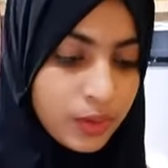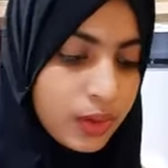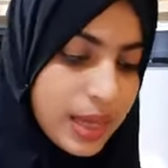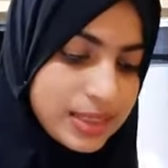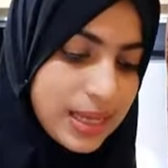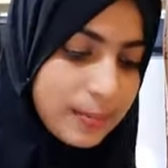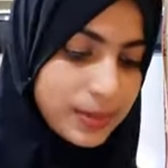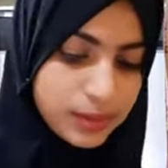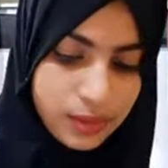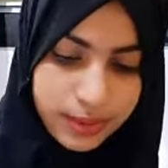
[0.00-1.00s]

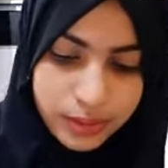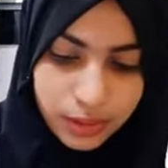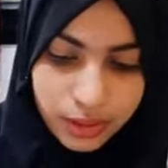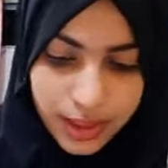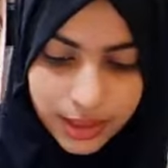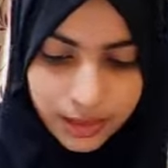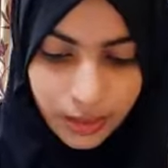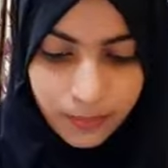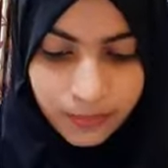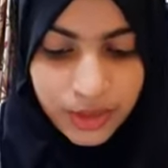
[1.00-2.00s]
Examples we'll be doing right
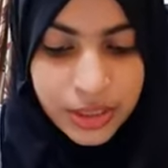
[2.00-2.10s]
now.